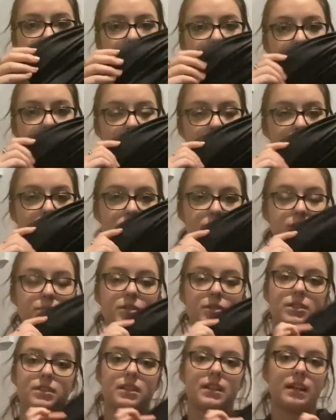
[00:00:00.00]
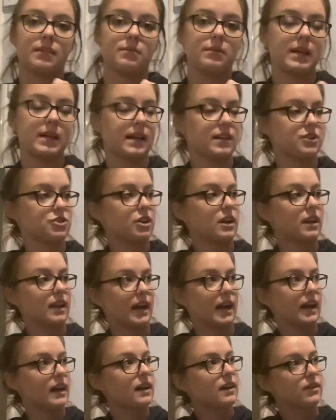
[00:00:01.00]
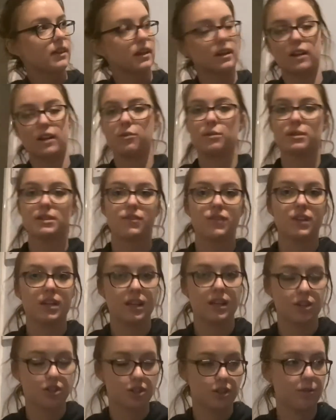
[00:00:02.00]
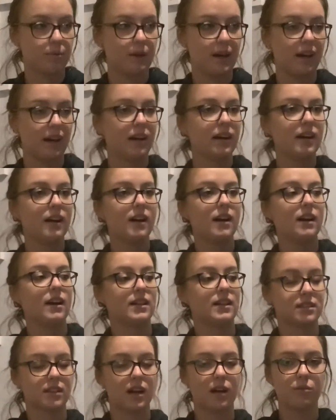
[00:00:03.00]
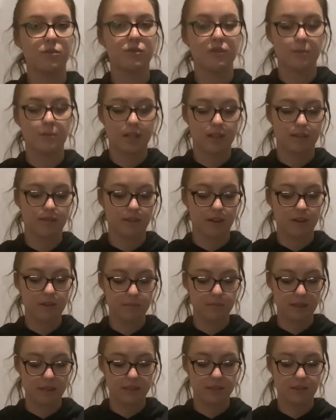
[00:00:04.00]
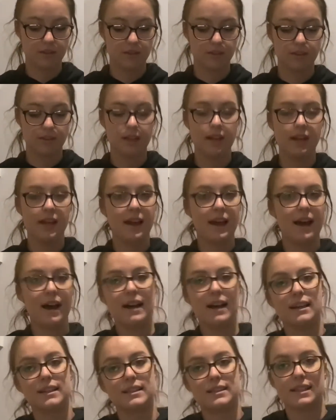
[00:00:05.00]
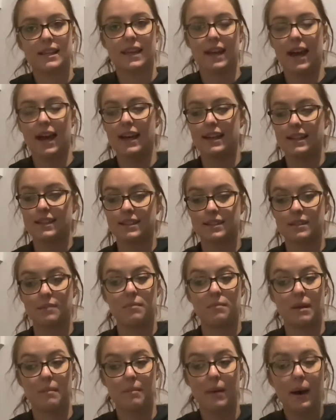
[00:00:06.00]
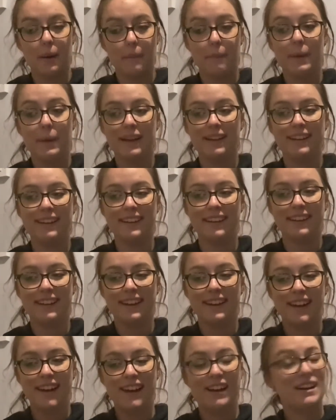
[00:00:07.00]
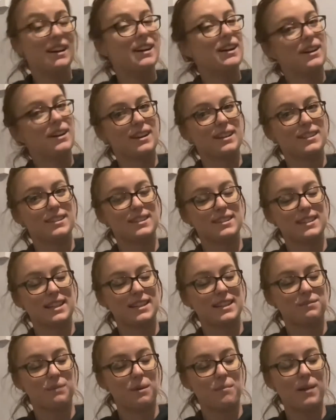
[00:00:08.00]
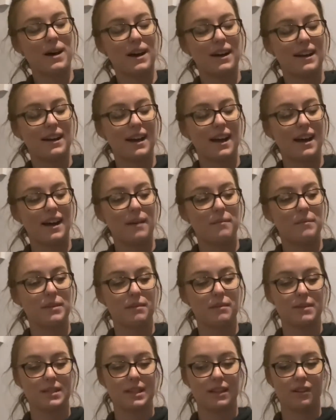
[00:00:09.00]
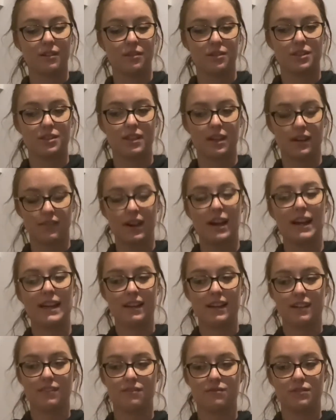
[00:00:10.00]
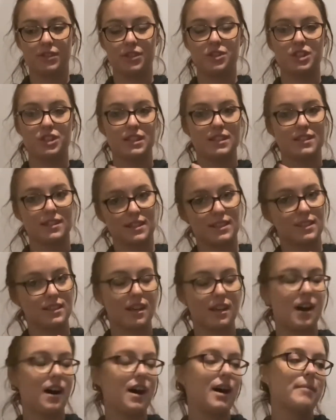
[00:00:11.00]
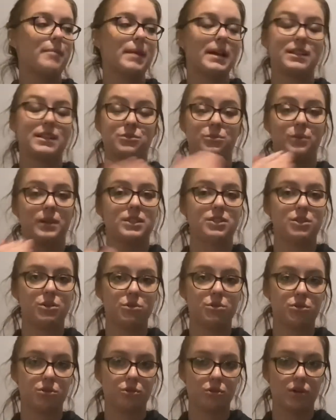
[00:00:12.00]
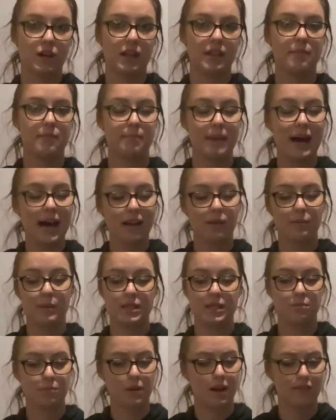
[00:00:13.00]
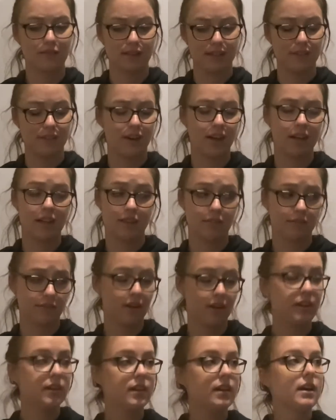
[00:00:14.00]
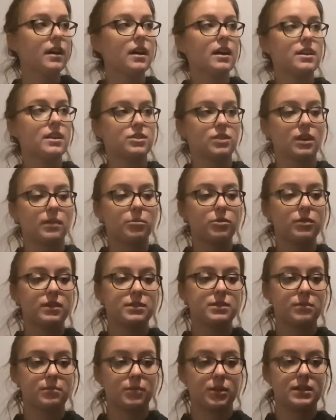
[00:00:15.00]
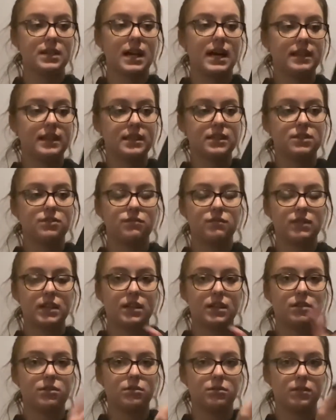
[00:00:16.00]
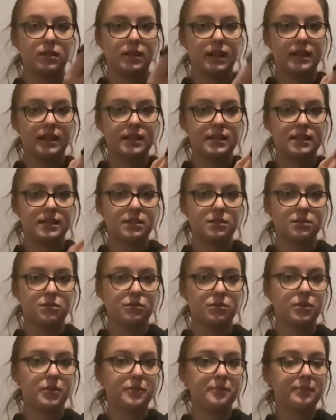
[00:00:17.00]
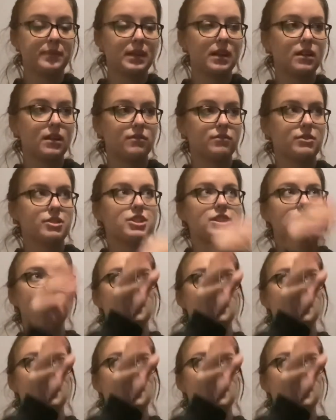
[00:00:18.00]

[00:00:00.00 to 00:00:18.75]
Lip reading: at the bottom, so it's gonna give me extra length. And I always have an issue where a skirt will fit me at the front, but as soon as it hits my bum, as soon as it hits my butt, the material just kind of ruches the skirt up, and it's always too short at the back, but it's perfectly fine at the front. So I brought this one because it had this really cool, like this little ruching detail on the